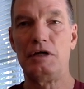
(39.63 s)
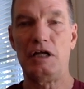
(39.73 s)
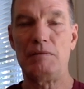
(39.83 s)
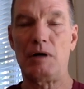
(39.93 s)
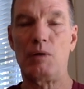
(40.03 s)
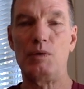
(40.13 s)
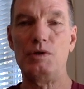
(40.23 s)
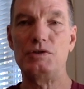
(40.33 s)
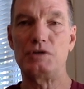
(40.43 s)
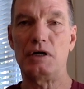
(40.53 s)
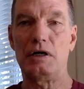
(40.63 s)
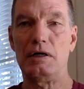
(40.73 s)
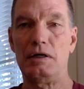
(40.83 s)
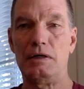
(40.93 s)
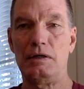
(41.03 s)
I'm always uh,
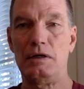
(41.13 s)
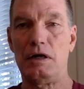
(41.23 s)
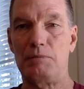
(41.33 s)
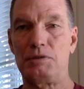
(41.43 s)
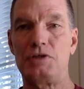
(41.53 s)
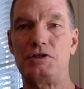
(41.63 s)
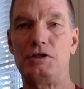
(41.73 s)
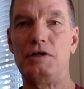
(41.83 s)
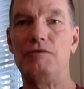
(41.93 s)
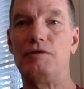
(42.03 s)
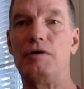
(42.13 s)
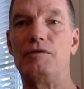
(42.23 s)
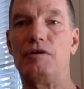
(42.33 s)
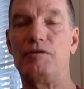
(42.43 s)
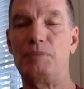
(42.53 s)
appreciative of
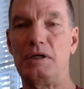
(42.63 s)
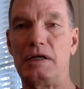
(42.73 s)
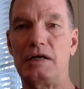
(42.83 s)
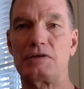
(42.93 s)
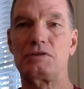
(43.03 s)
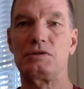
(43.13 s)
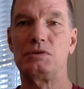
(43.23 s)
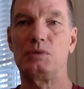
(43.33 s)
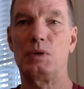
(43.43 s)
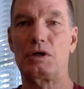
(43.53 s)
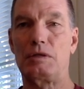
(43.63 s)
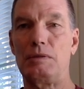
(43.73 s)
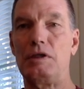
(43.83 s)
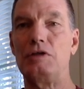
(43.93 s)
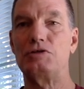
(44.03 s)
being asked to uh, come
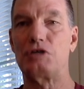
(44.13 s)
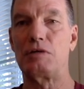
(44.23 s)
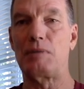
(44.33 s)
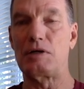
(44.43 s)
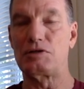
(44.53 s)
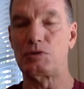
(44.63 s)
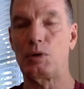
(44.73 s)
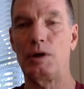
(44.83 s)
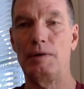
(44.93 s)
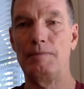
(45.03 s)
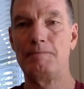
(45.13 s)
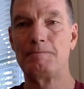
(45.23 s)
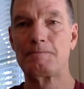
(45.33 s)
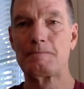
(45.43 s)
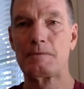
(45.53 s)
in and share my story.
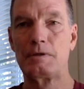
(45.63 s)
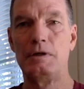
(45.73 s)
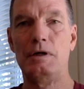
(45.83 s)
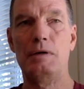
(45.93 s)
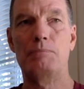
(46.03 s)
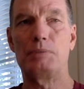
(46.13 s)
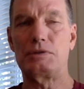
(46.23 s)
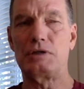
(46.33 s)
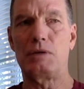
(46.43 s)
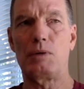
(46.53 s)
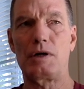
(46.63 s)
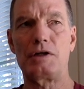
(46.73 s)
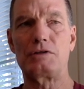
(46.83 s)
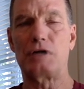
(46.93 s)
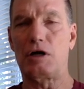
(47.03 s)
But I uh, wanted
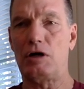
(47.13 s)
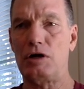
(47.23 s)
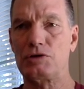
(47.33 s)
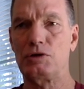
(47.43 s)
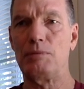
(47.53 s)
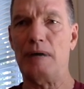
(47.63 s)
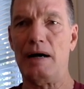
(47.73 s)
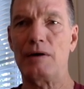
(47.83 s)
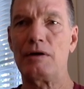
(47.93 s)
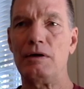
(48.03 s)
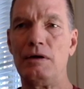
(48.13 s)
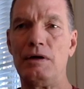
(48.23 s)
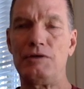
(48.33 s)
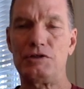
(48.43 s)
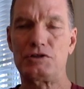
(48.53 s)
to talk also about
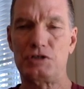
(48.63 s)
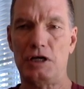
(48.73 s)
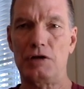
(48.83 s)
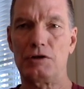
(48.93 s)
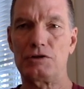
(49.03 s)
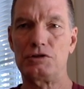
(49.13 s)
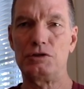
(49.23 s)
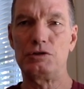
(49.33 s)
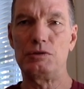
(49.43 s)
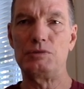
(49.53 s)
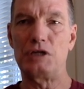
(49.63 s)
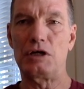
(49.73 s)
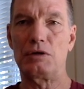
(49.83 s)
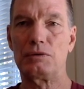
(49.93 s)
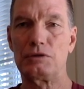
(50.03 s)
this channel, this YouTube channel.
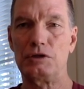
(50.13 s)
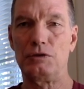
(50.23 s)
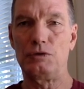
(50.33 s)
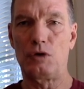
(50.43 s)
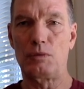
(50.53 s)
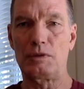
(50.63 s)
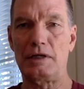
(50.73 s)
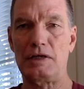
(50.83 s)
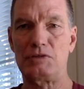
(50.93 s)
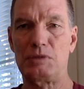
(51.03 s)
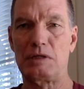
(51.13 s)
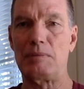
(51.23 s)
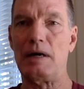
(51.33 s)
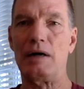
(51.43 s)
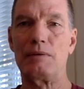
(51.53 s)
You know, normally I speak
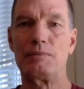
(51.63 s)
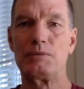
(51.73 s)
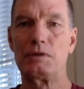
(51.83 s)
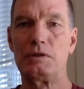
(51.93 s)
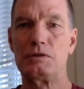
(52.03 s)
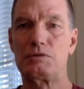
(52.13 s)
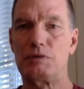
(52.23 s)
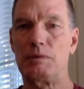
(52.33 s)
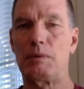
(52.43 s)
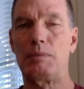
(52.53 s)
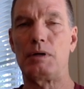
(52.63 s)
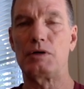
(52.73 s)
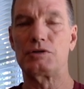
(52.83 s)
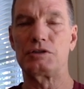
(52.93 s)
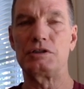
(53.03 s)
about cerebral
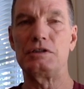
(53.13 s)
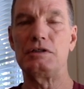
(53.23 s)
palsy